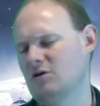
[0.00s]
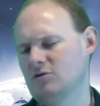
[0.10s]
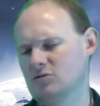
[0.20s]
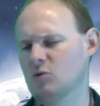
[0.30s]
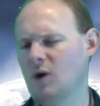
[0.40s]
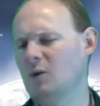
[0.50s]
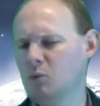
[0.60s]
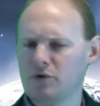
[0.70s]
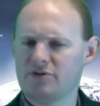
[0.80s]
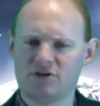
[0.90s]
So what
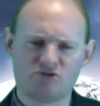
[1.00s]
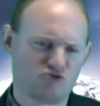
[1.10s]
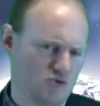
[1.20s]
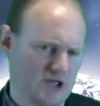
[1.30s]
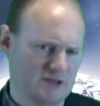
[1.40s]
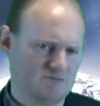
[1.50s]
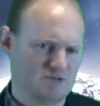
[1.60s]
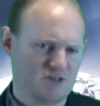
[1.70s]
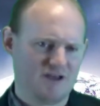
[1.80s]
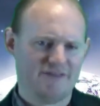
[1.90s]
were these
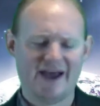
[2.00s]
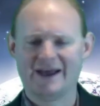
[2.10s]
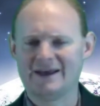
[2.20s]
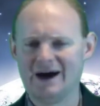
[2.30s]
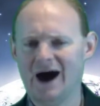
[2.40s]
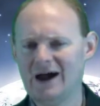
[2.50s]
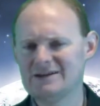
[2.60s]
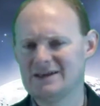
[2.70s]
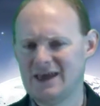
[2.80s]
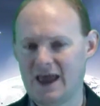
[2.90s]
dreams that
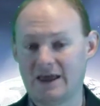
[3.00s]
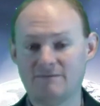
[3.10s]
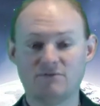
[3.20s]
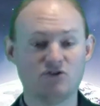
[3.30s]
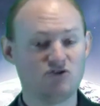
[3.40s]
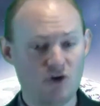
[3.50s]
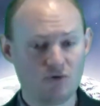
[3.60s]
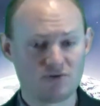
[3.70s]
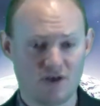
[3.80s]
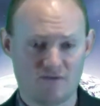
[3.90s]
God gave to
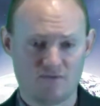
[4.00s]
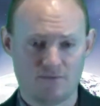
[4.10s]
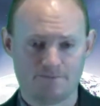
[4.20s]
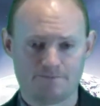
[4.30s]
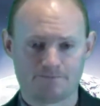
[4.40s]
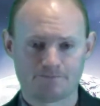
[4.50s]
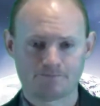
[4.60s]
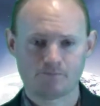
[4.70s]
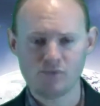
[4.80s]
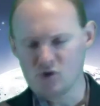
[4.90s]
Joseph?
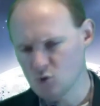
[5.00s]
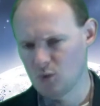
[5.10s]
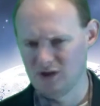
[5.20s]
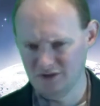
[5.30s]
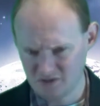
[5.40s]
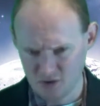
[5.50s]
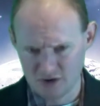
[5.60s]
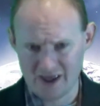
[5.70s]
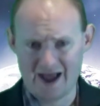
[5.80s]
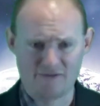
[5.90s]
Well, let's
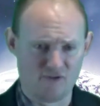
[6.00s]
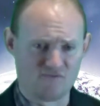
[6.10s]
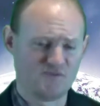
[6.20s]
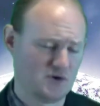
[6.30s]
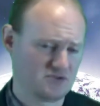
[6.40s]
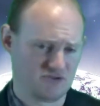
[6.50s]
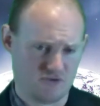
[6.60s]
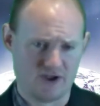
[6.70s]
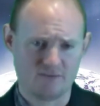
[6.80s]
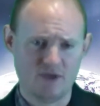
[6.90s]
look at the first
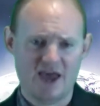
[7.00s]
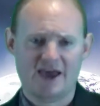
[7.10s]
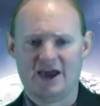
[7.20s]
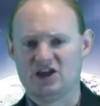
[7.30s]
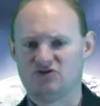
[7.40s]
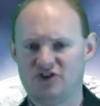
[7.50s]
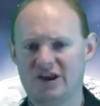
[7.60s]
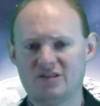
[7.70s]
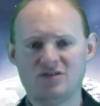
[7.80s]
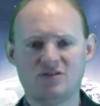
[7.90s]
dream in
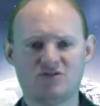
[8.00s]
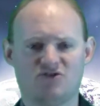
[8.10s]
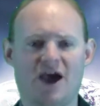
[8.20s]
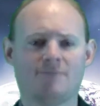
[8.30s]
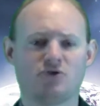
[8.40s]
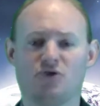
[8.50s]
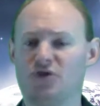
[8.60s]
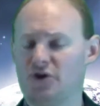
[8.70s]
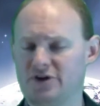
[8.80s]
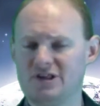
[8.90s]
Genesis chapter
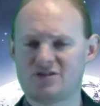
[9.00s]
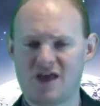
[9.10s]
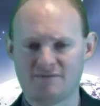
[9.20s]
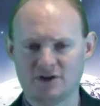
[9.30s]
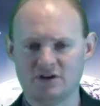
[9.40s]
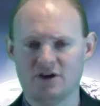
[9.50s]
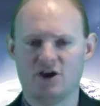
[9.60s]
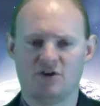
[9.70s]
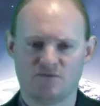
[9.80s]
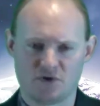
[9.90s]
thirty-seven,
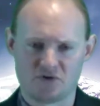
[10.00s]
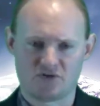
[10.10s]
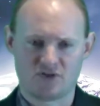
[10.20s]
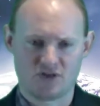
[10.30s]
verse